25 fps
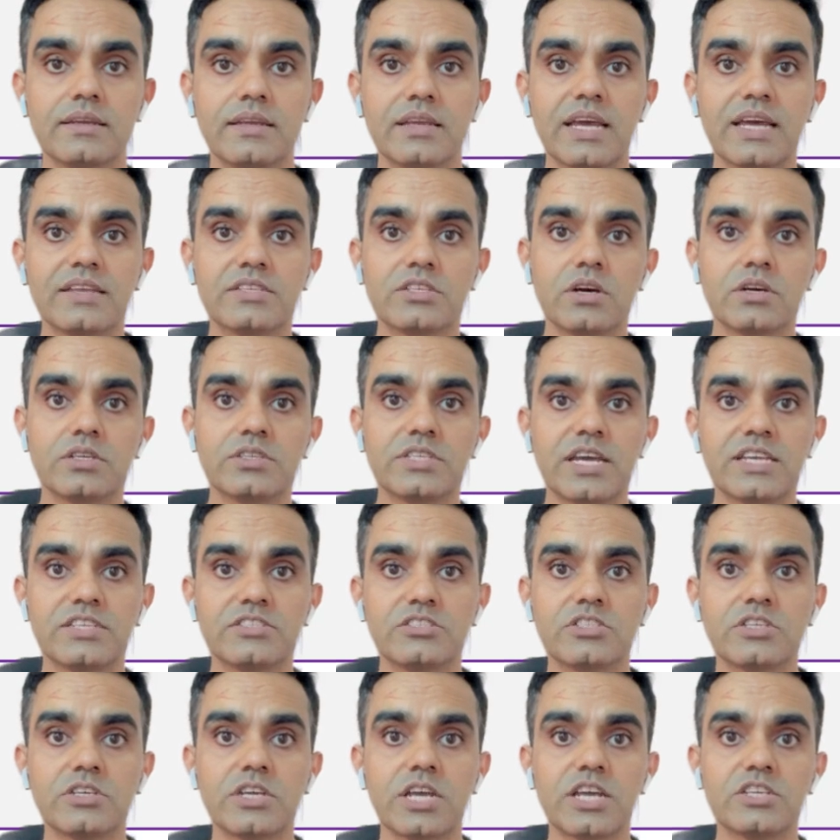That's all thanks
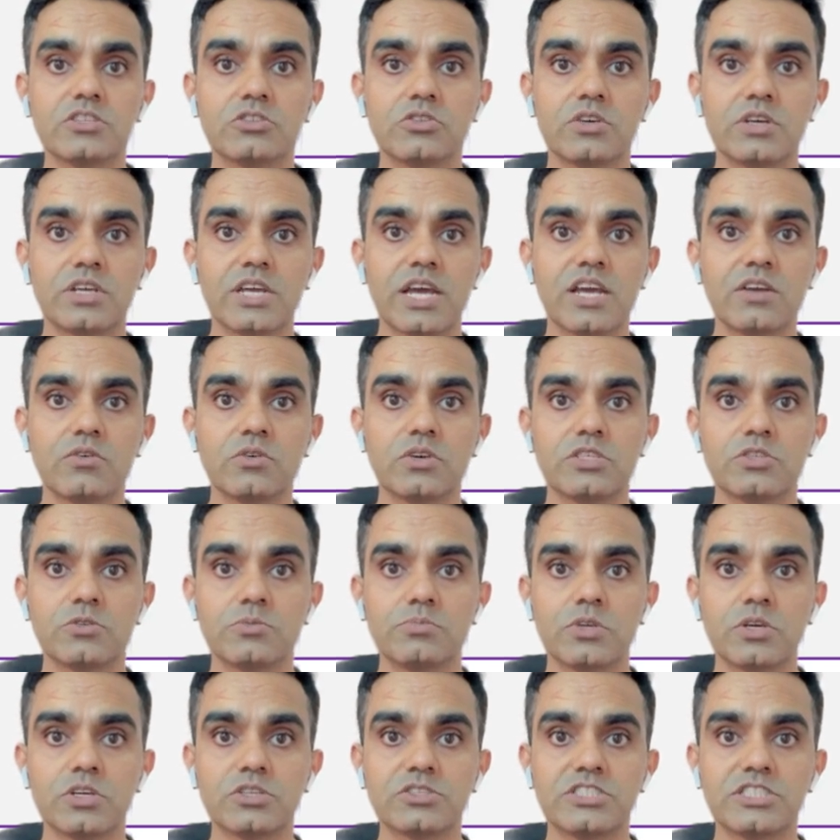to natural language
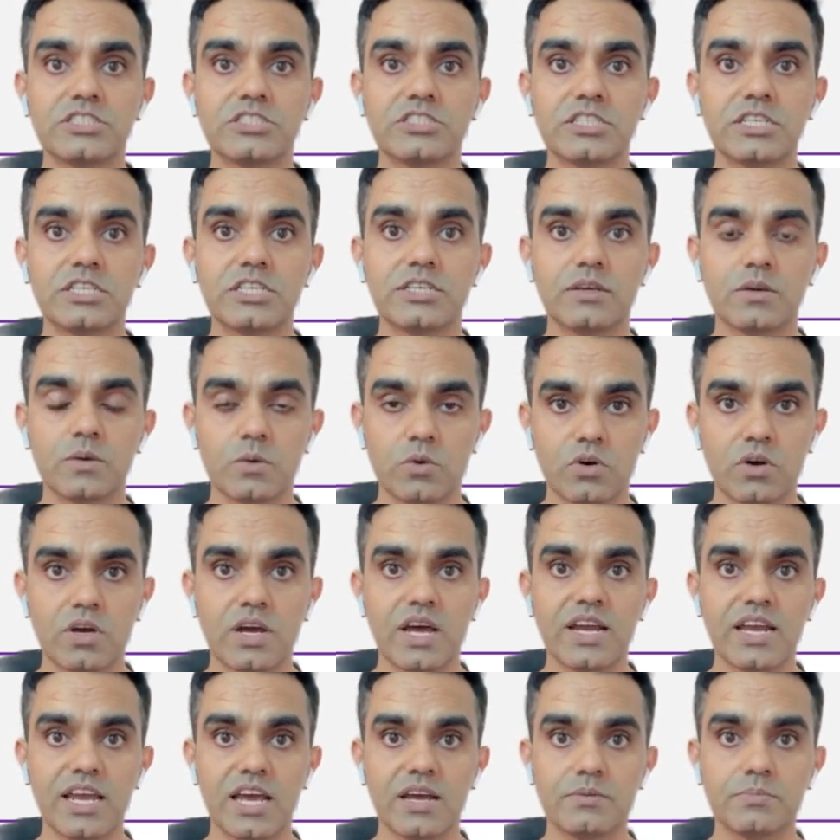processing, or
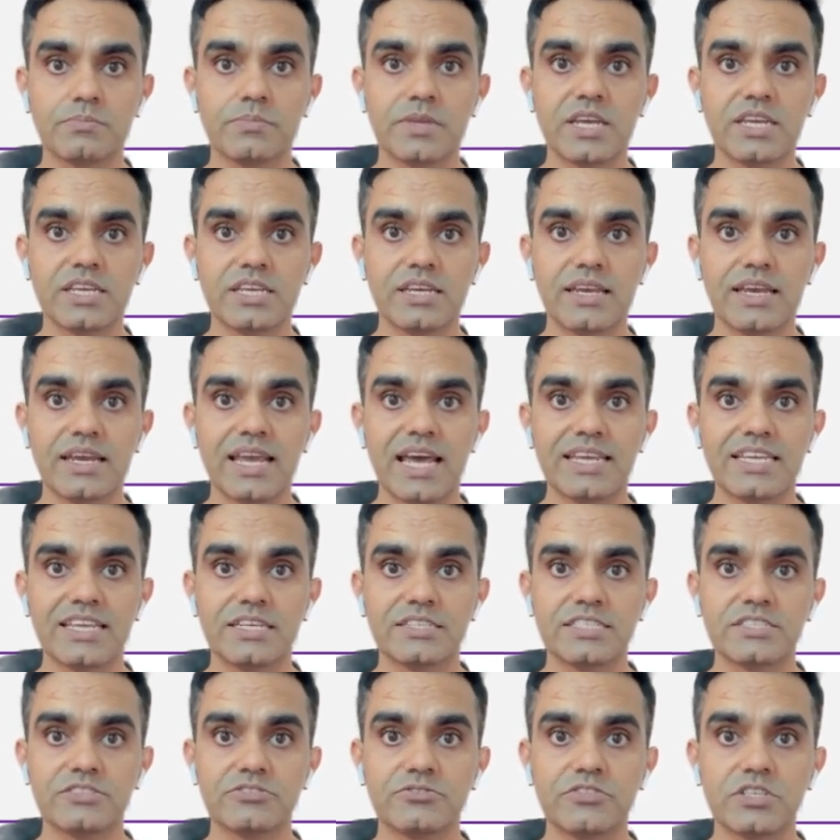NLP. And
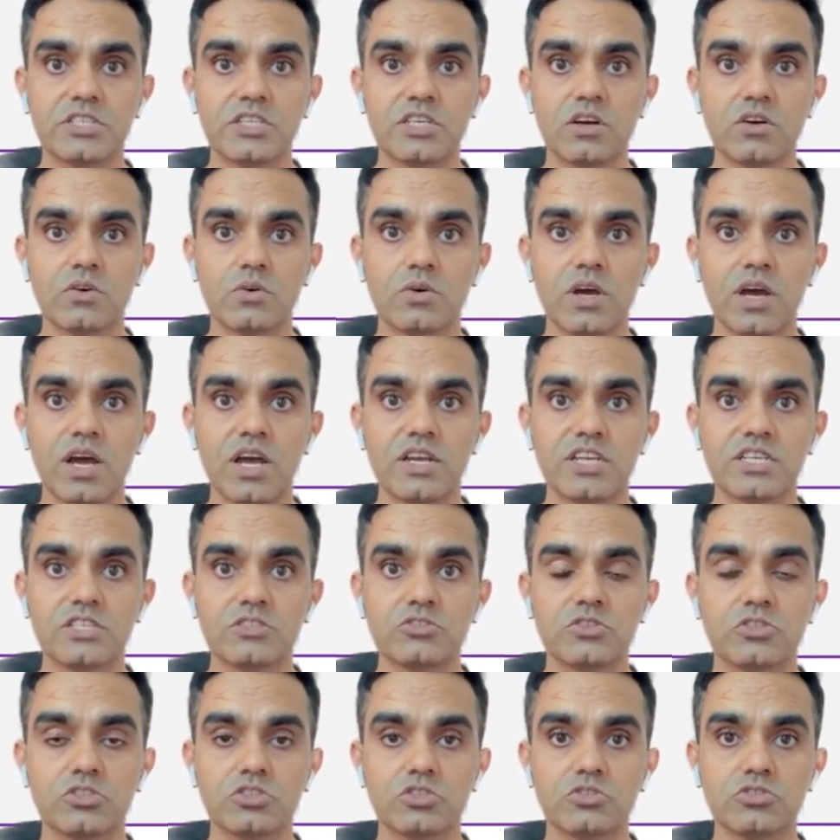in this video, I'll
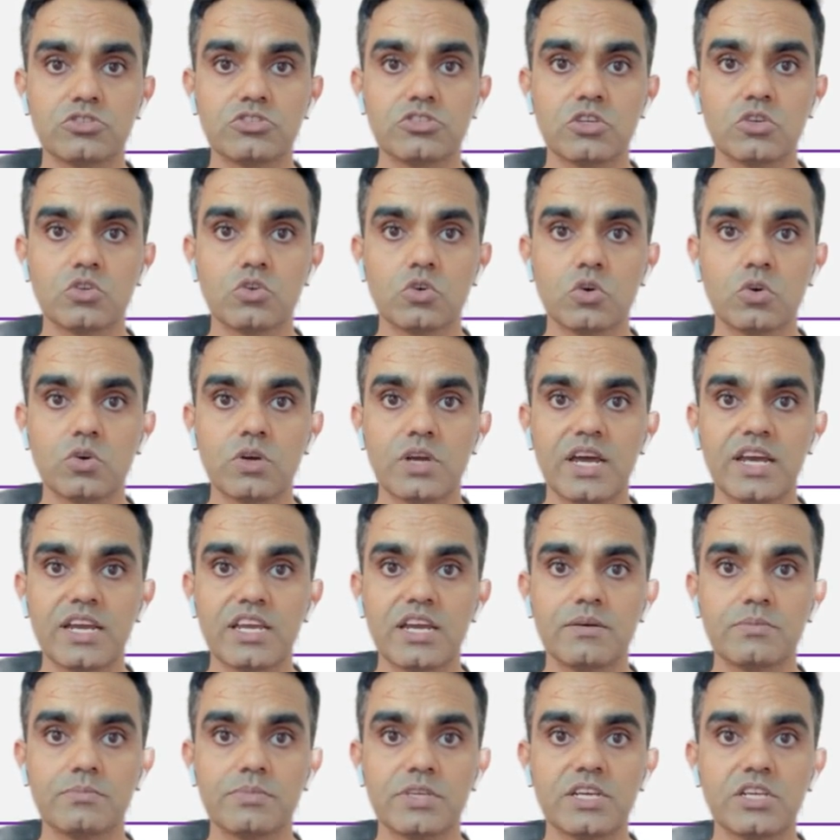introduce the core
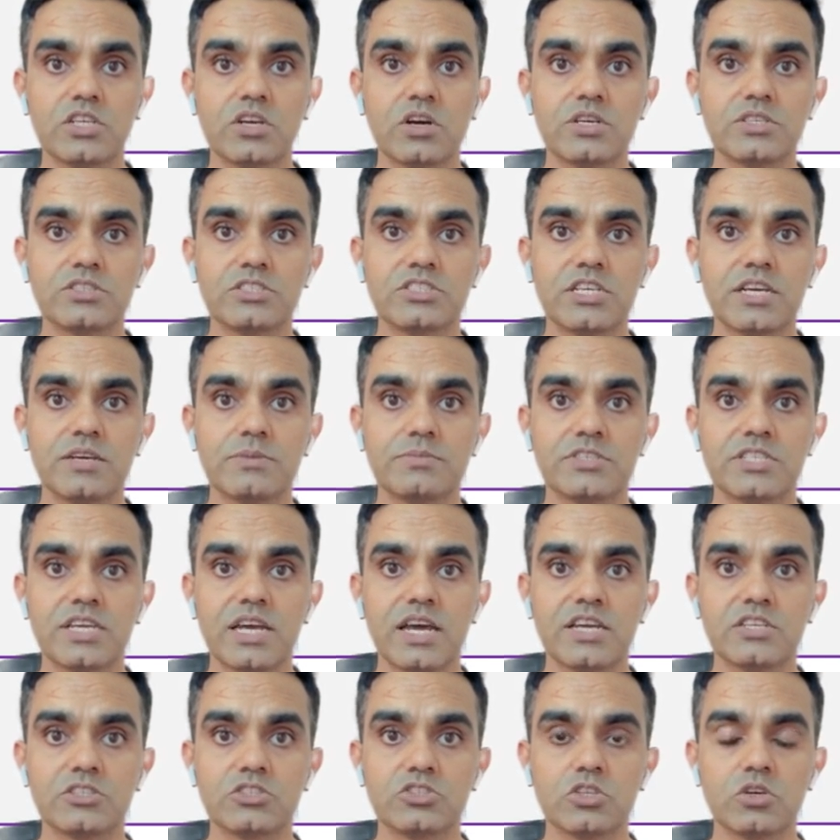NLP concepts
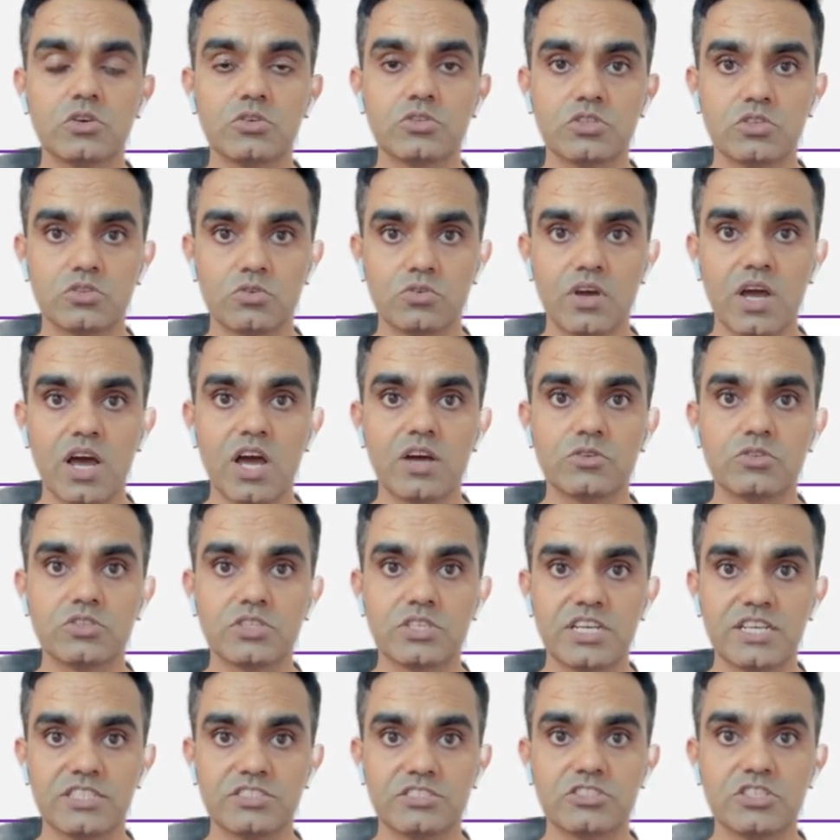and show you how to
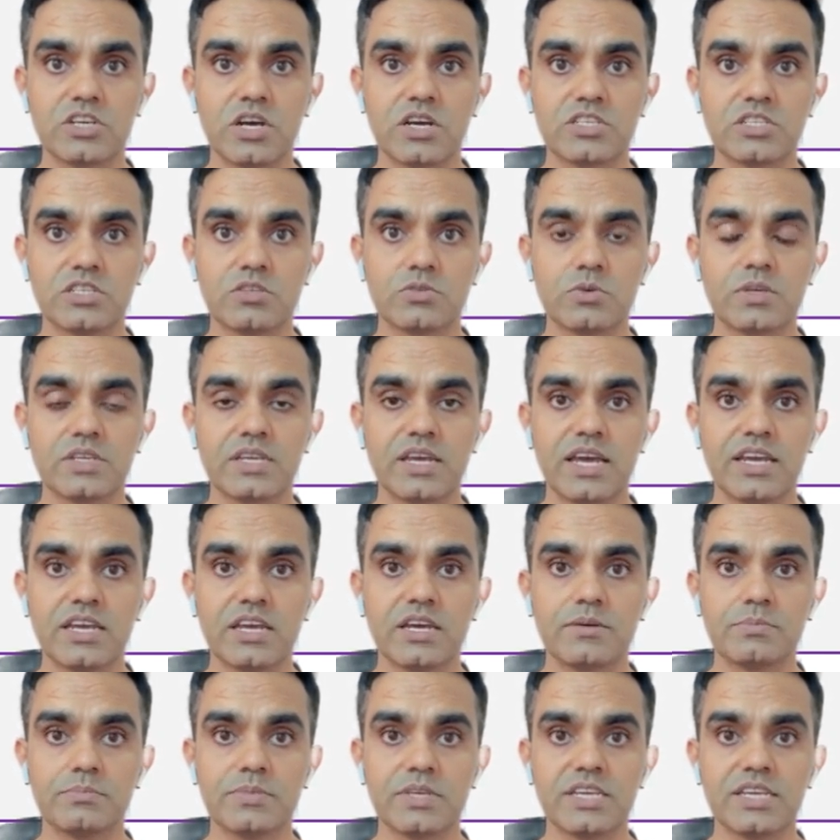get started with
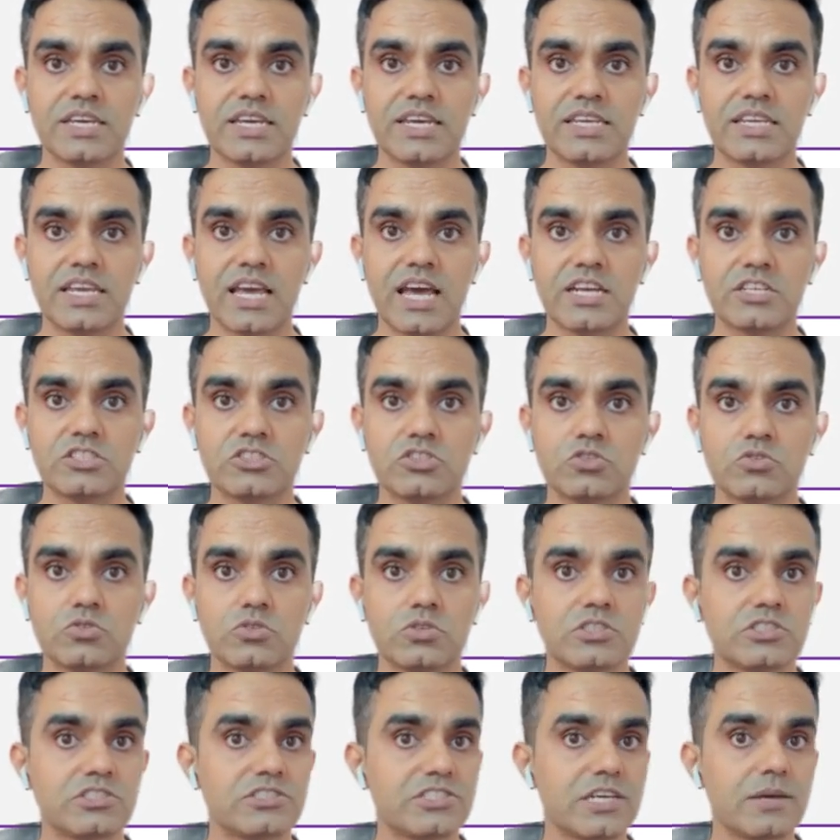NLP in
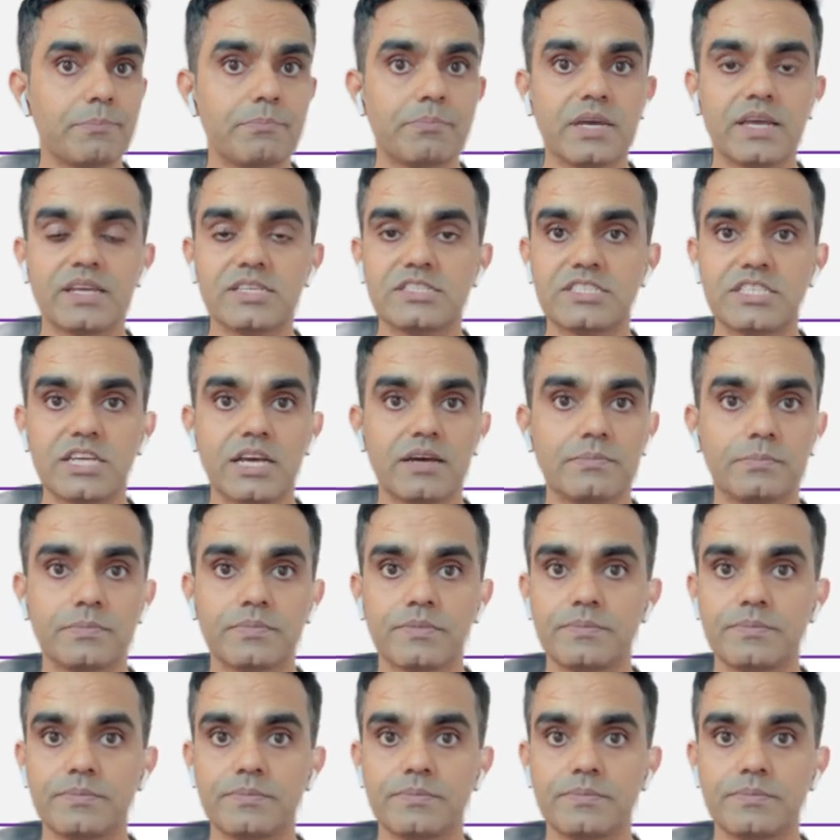Azure step by step.